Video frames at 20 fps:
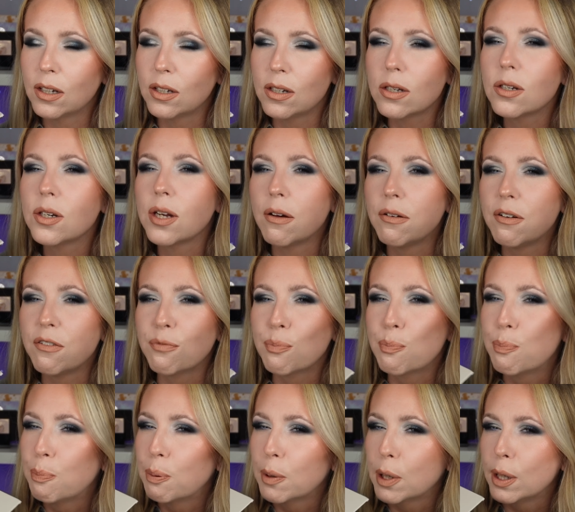undertone of
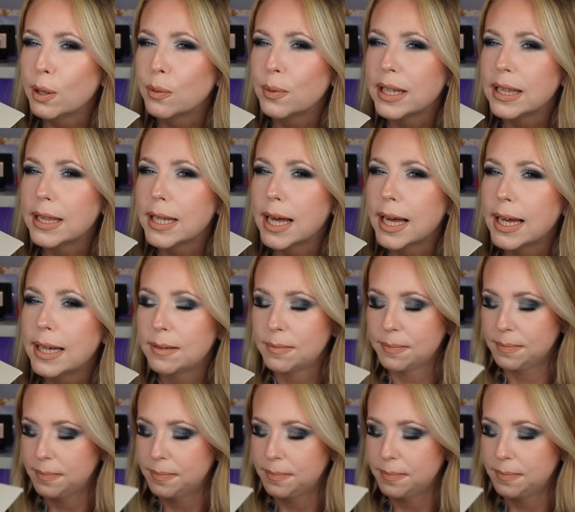blue in there.